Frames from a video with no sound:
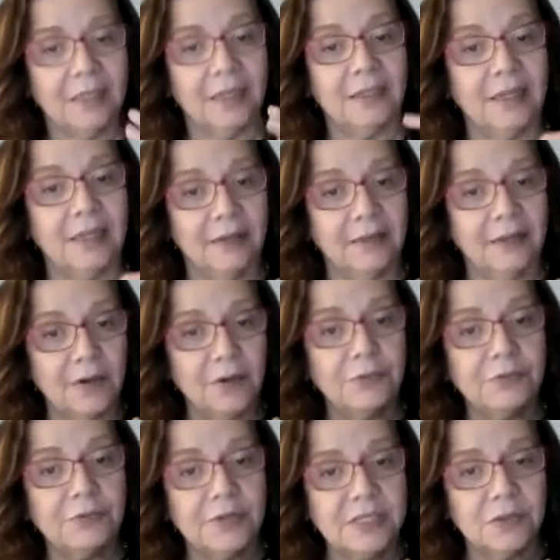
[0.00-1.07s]
that level
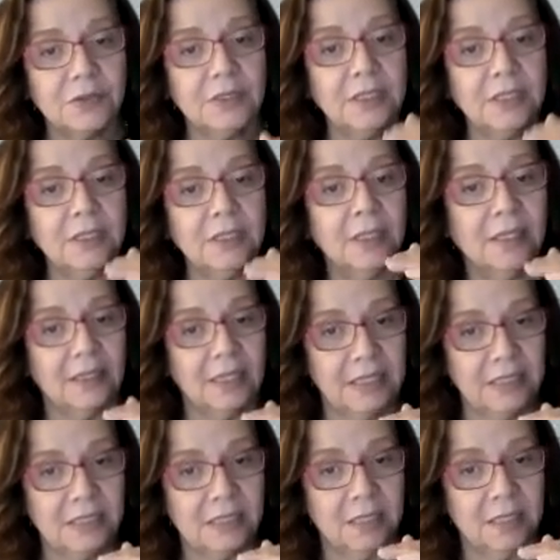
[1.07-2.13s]
of reasoning
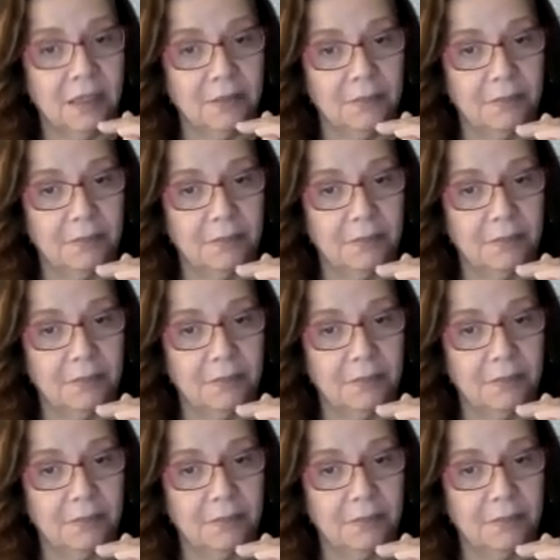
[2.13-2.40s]
that is